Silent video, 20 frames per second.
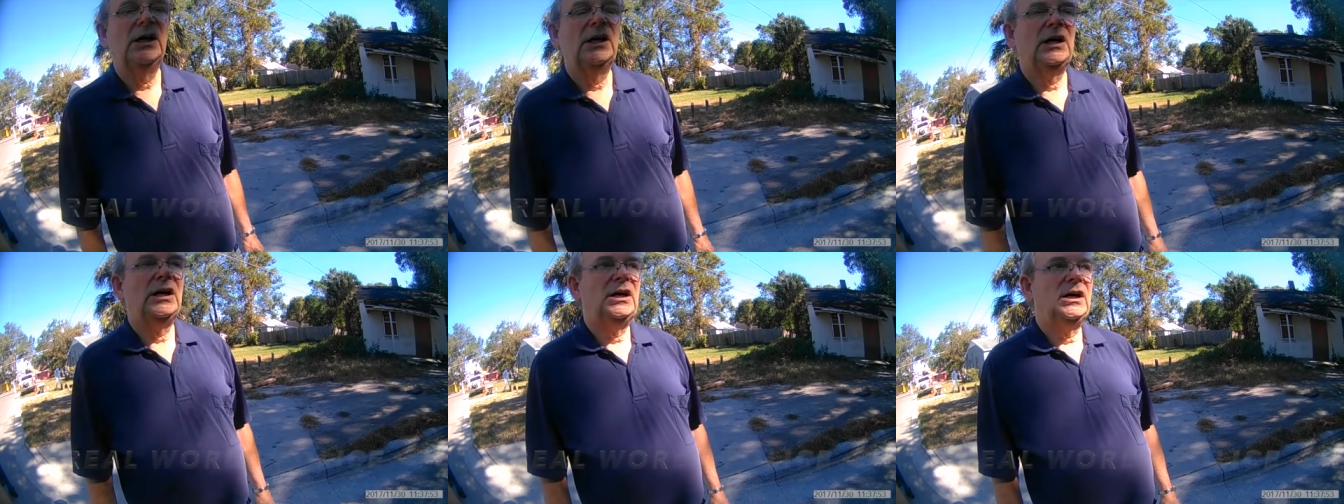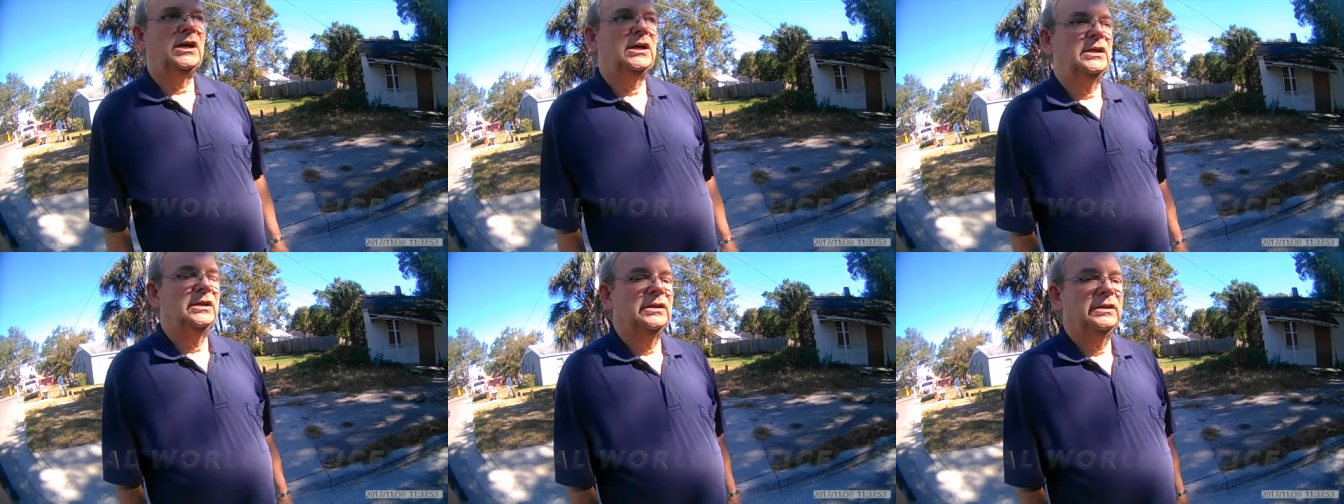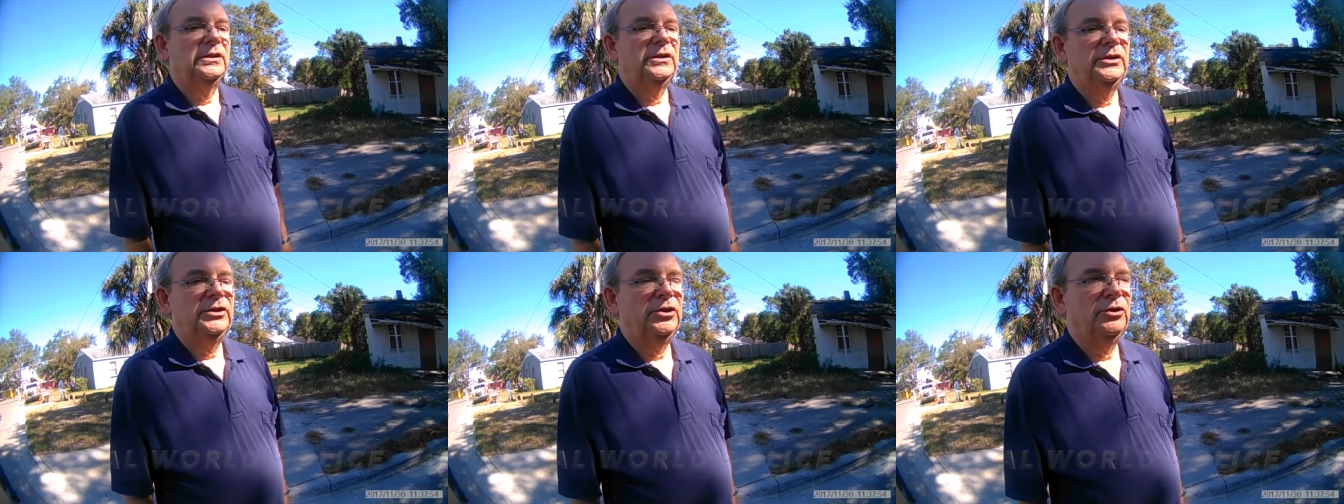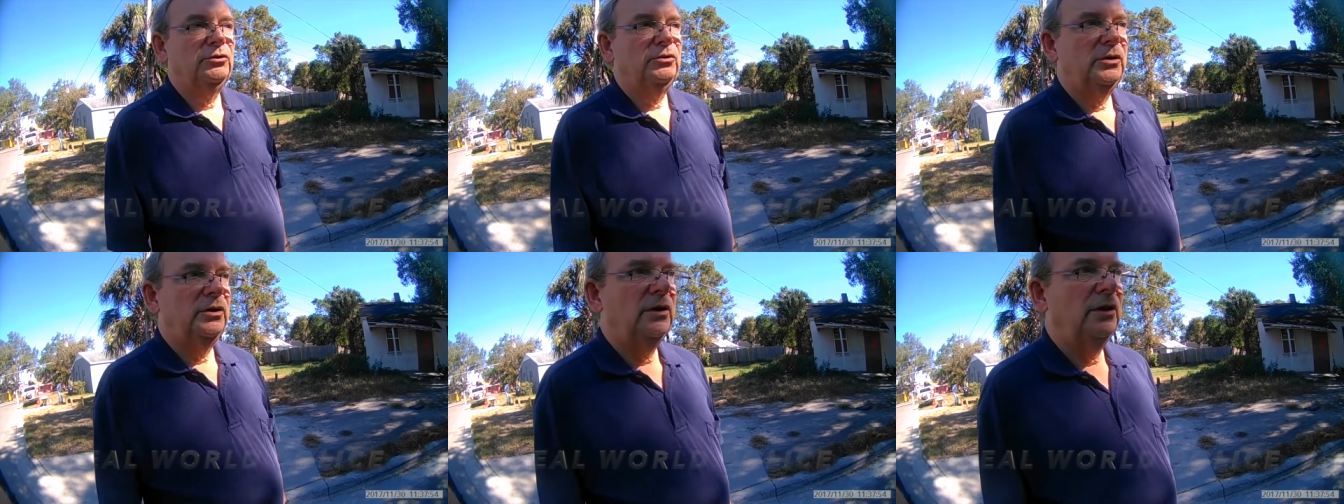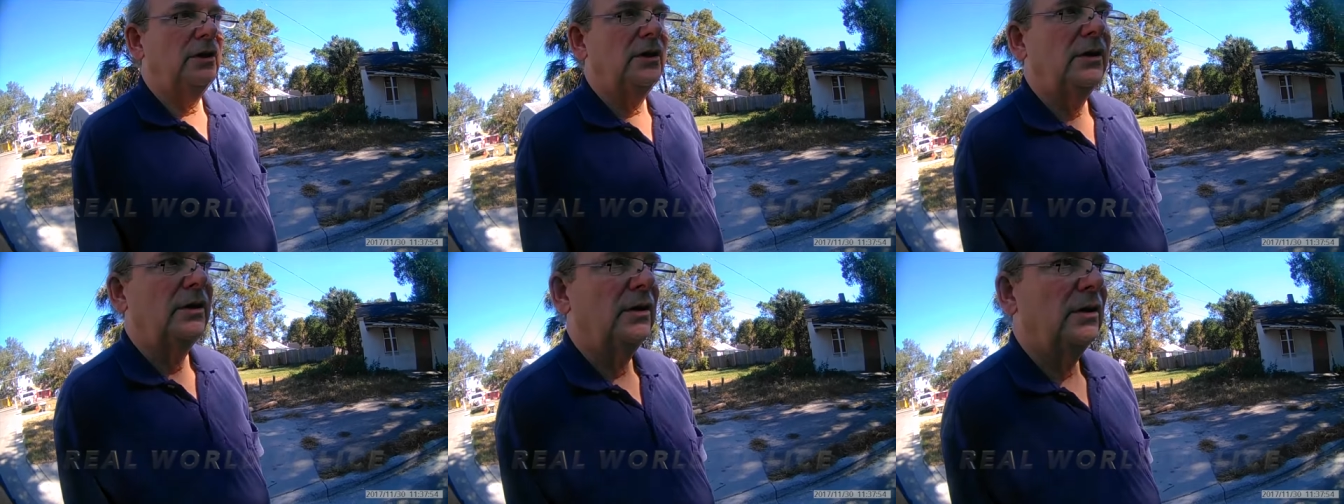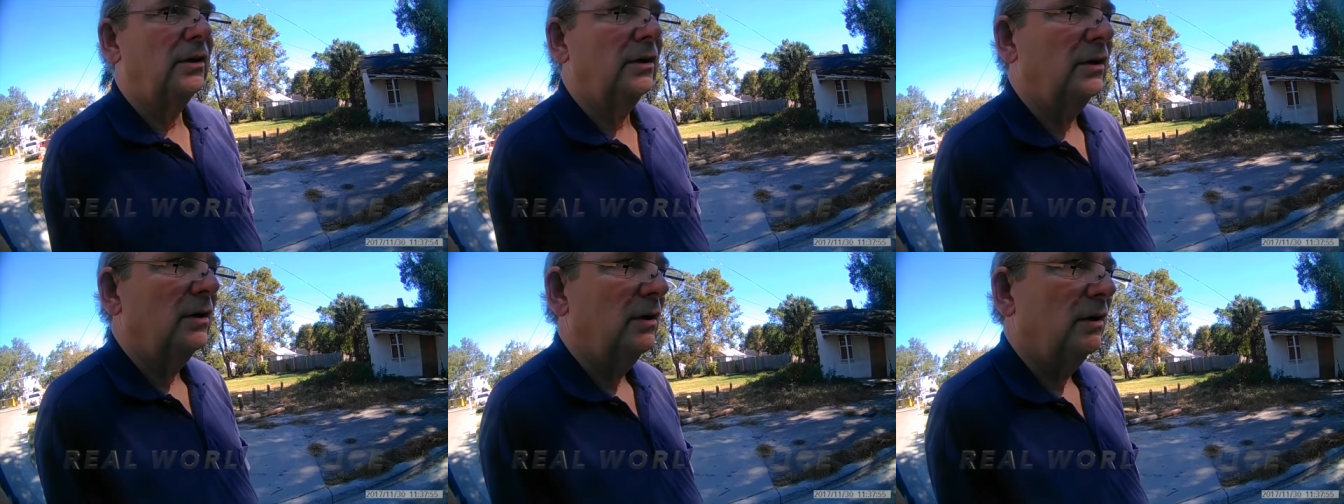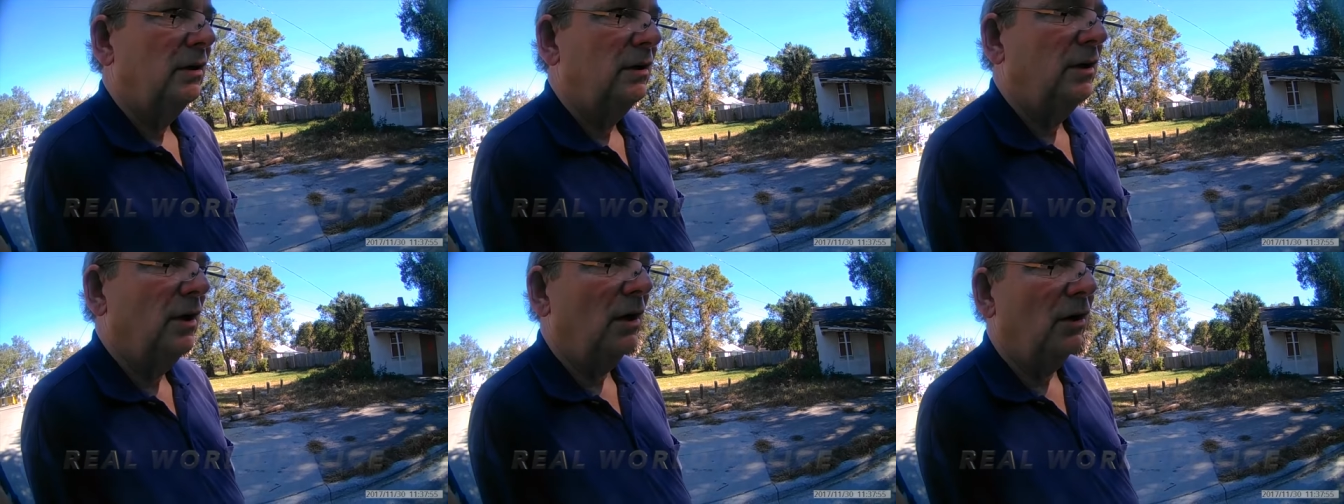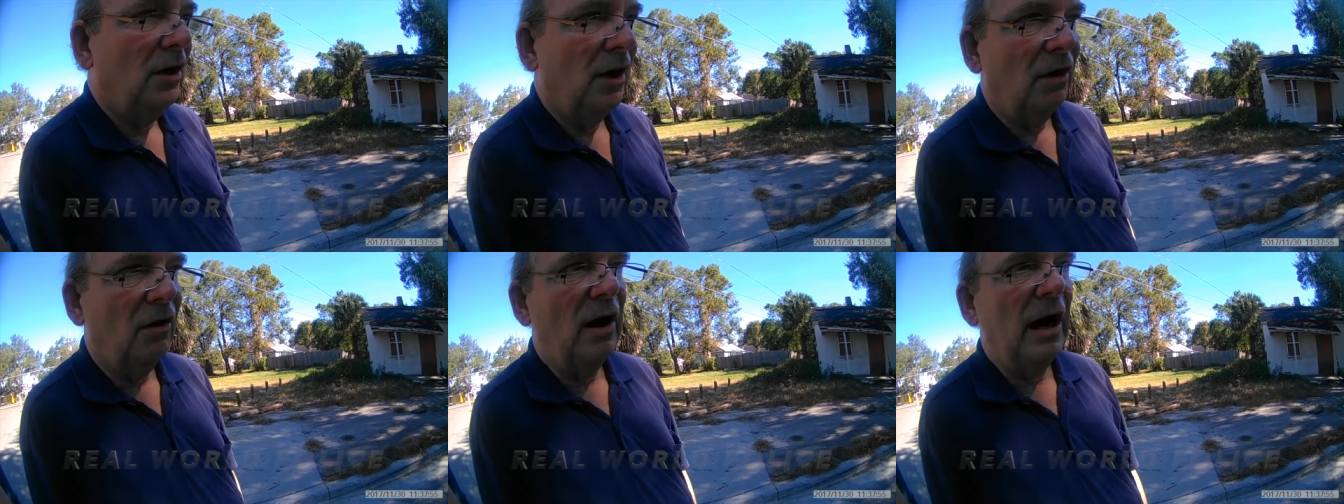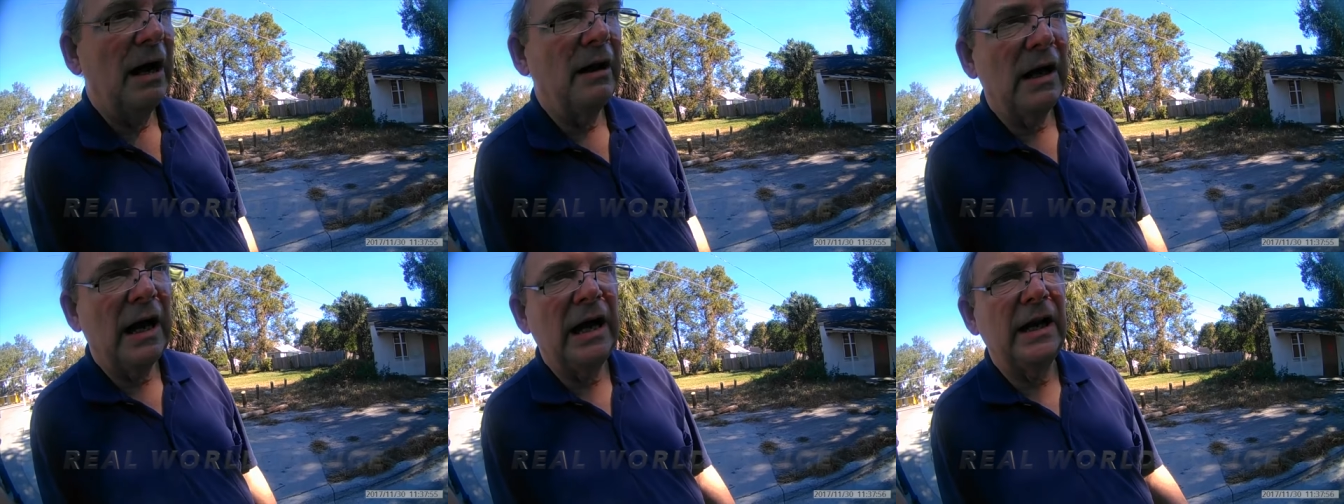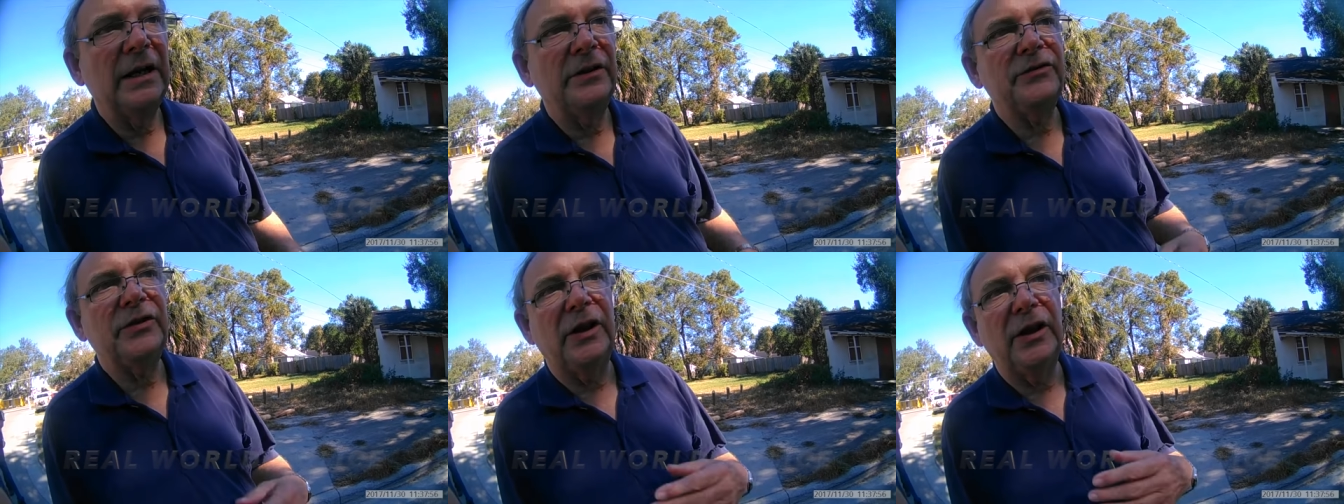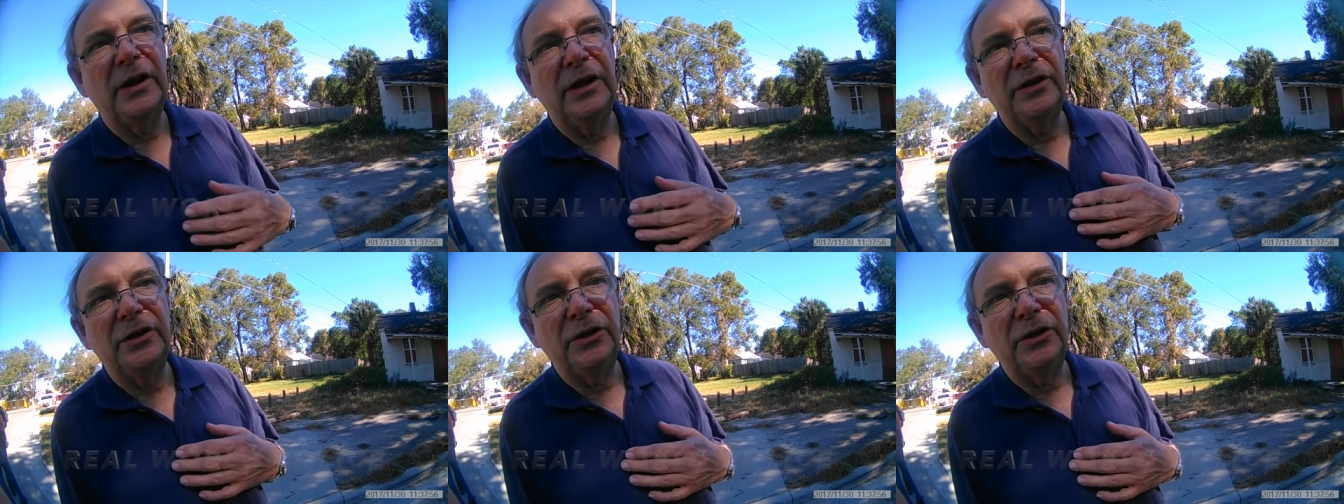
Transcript: Uh, you, this isn't an interview though. This no, is no, I, us I, talking.